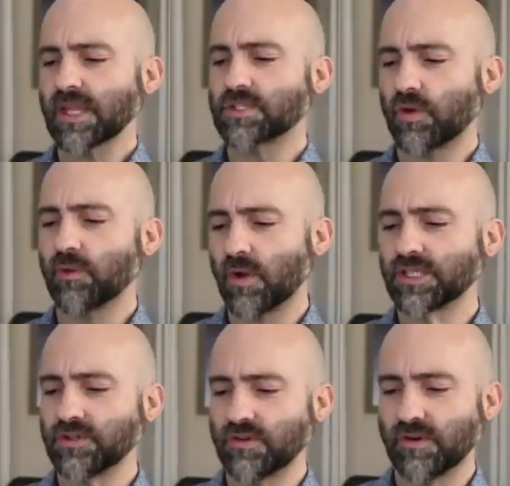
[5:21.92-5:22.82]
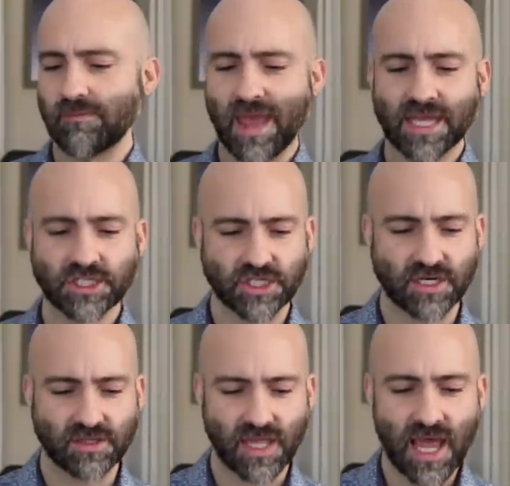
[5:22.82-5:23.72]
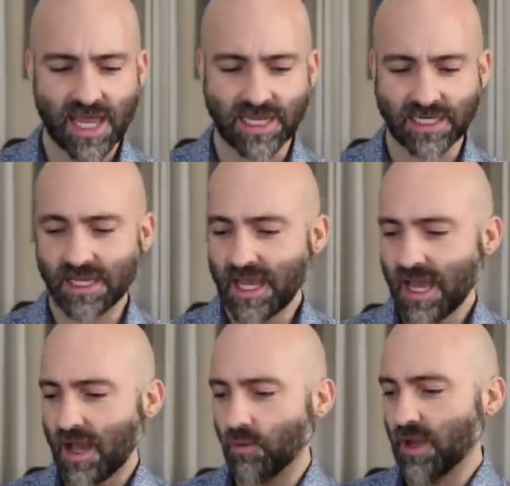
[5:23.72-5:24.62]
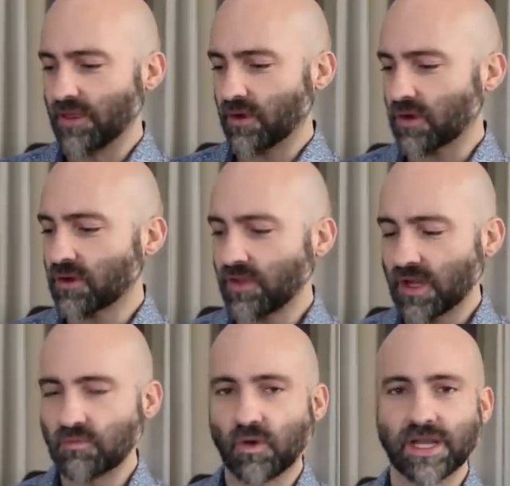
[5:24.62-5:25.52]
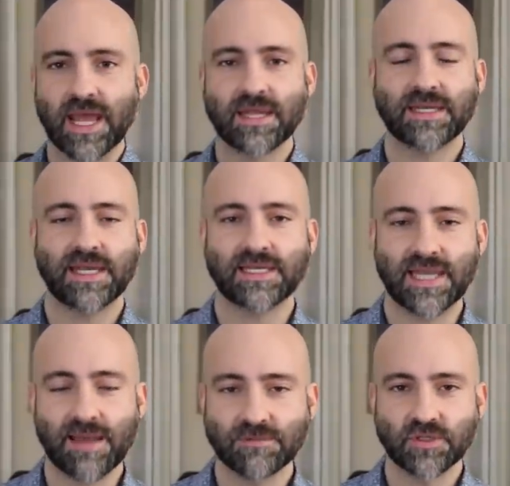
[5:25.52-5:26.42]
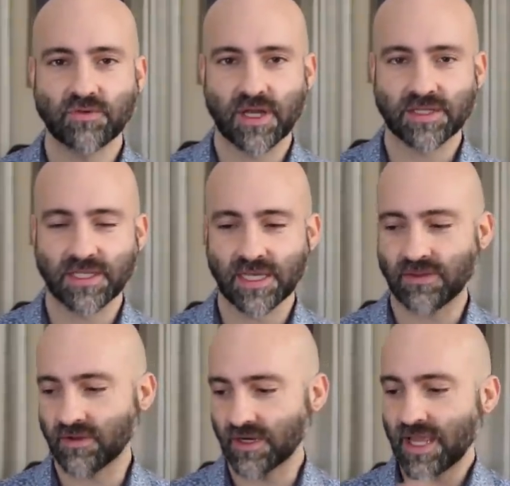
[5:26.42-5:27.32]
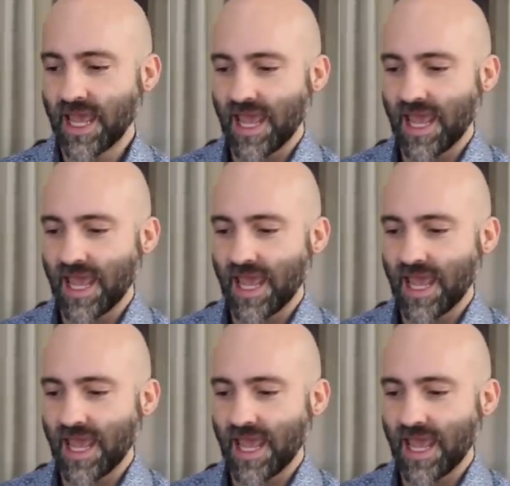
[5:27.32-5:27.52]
So I want you to imagine a line with Earth on one end and Neptune on the other.